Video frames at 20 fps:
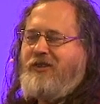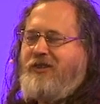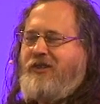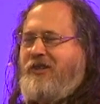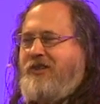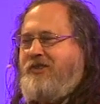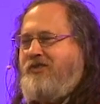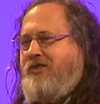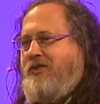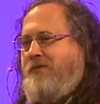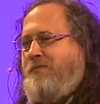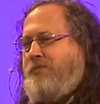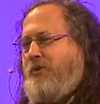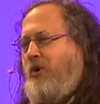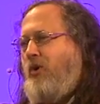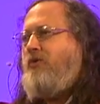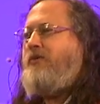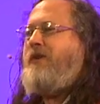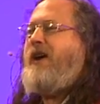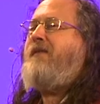It's a
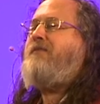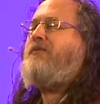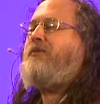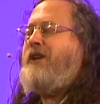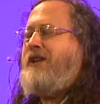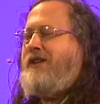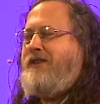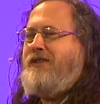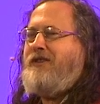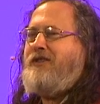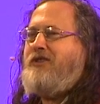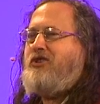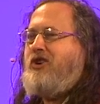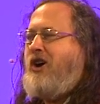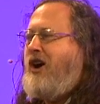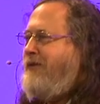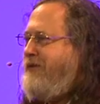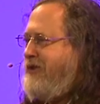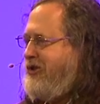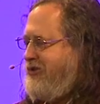program written in
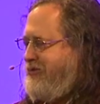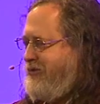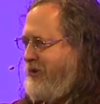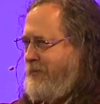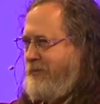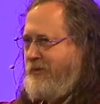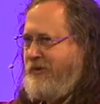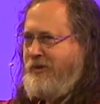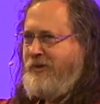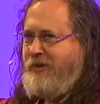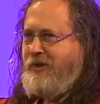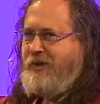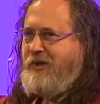JavaScript,